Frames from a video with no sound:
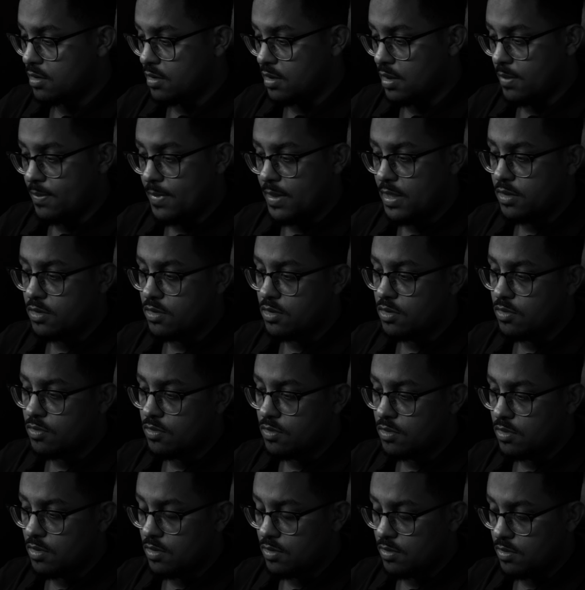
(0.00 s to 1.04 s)
demand
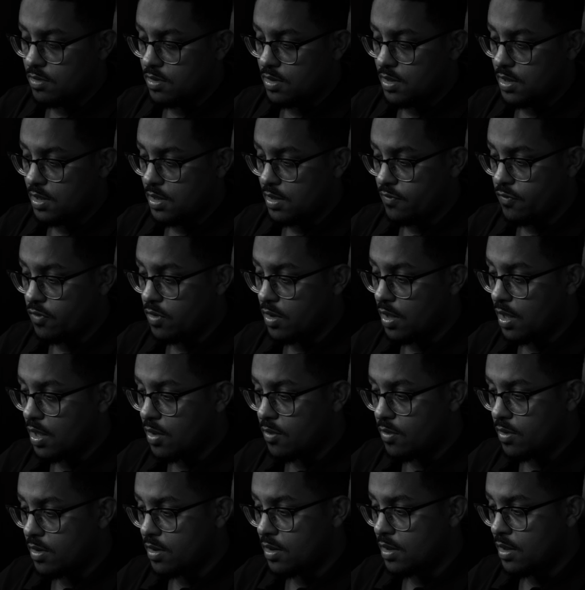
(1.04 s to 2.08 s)
zone on the
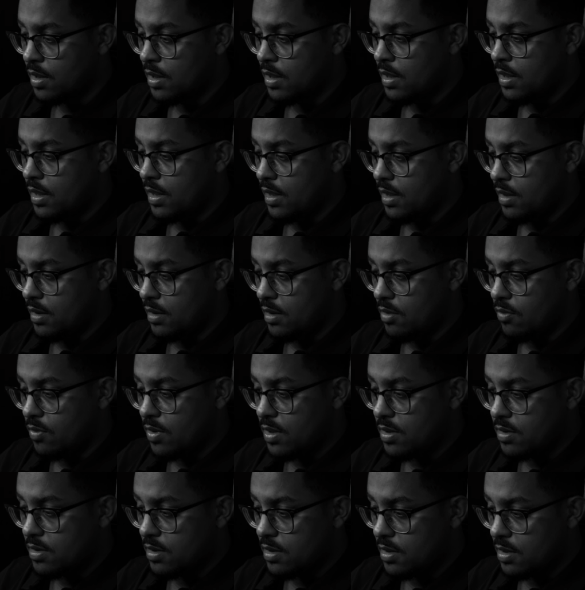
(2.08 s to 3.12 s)
4-hour, and the
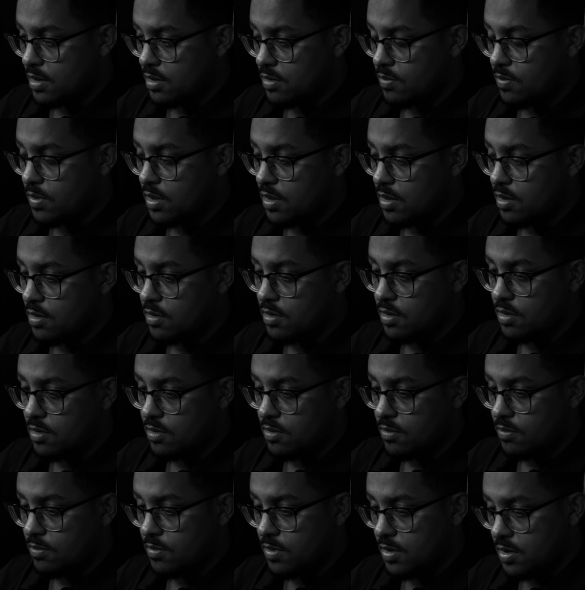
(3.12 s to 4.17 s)
reason is because,
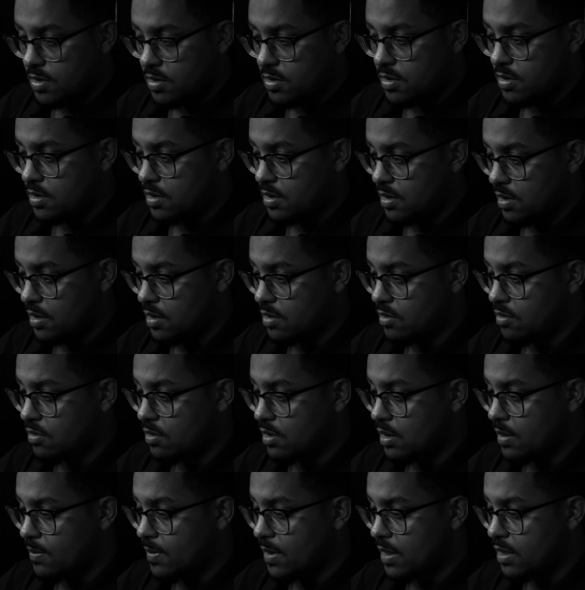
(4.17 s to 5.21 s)
this little
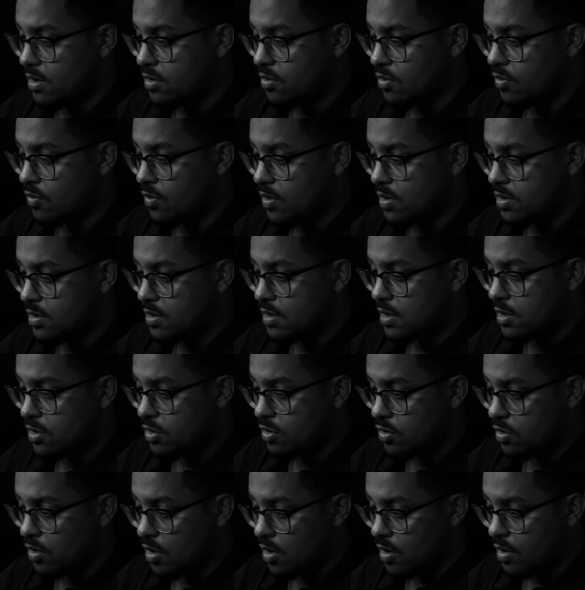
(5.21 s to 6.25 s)
demand zone was the
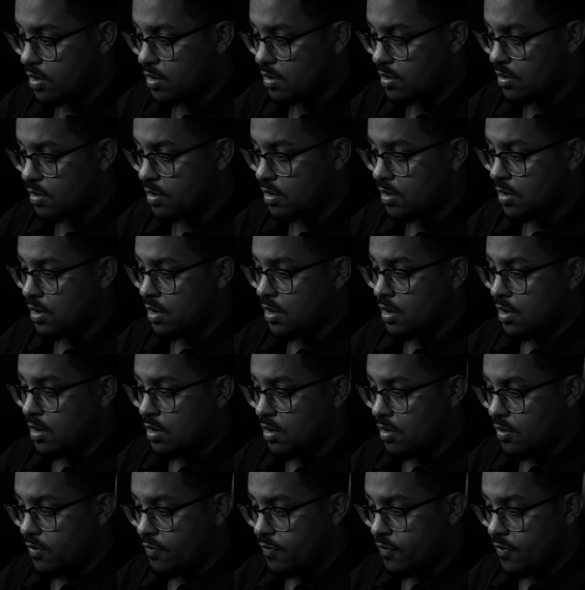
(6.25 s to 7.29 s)
start
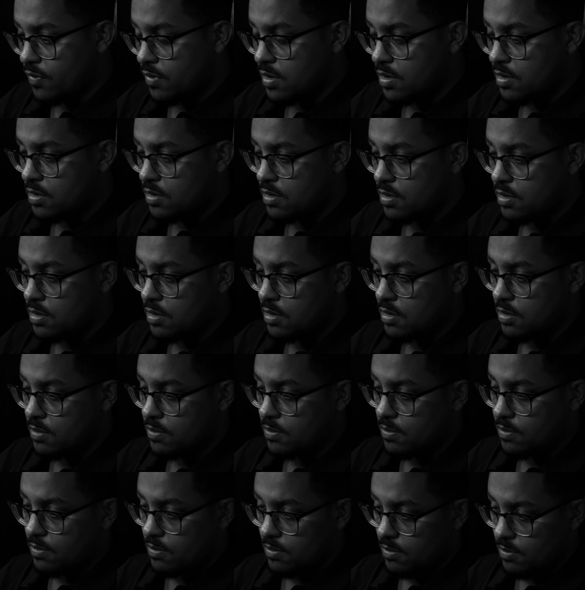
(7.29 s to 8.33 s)
of this
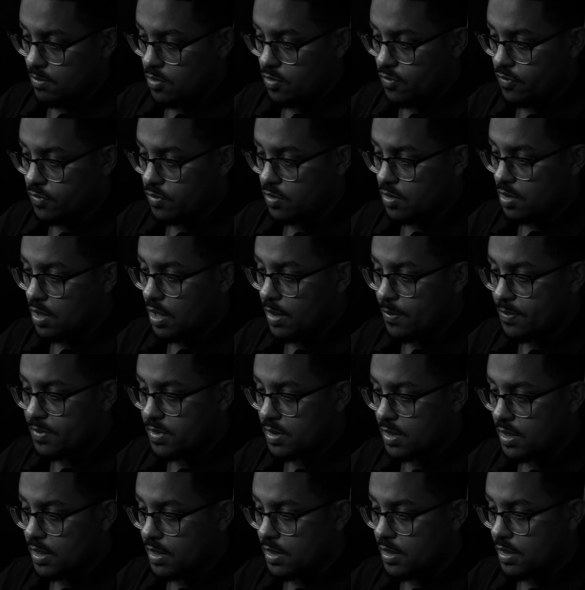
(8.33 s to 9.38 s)
move to the
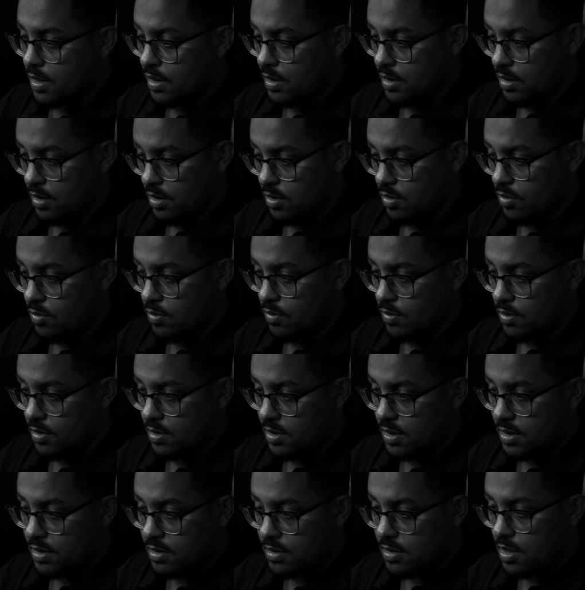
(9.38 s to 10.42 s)
upside, and
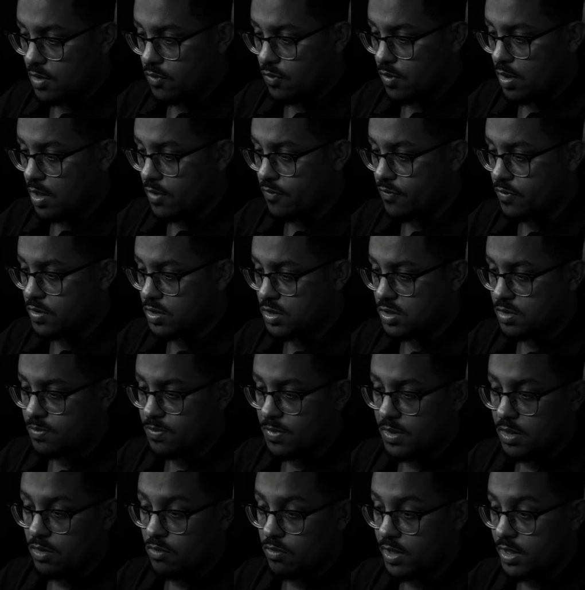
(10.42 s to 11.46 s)
since then we have just
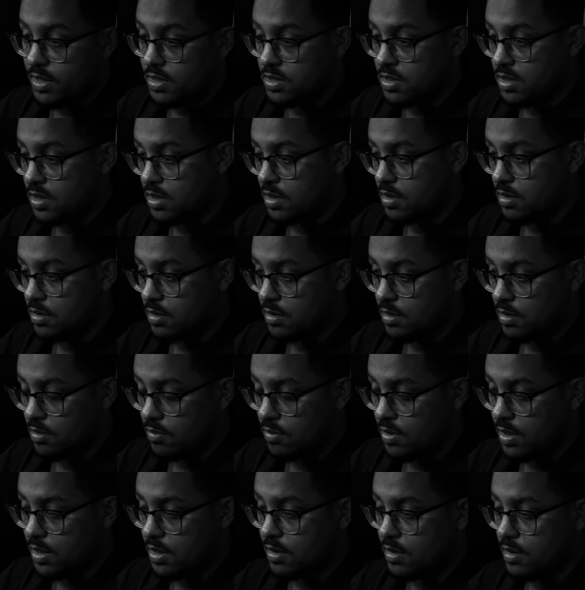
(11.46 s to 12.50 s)
been ranging,
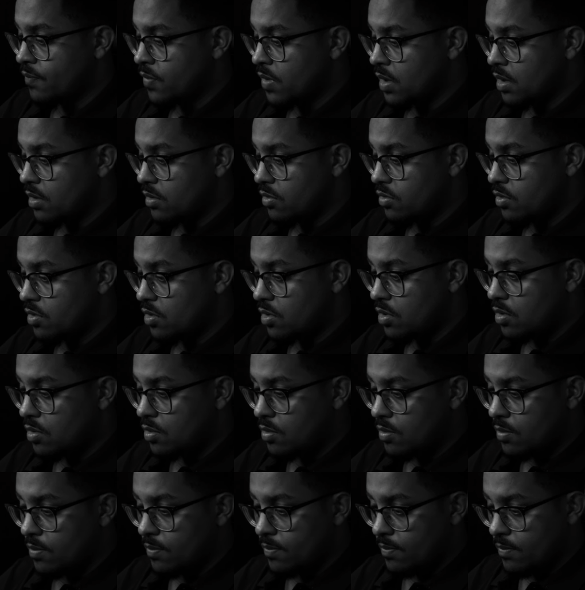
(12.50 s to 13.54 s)
right? So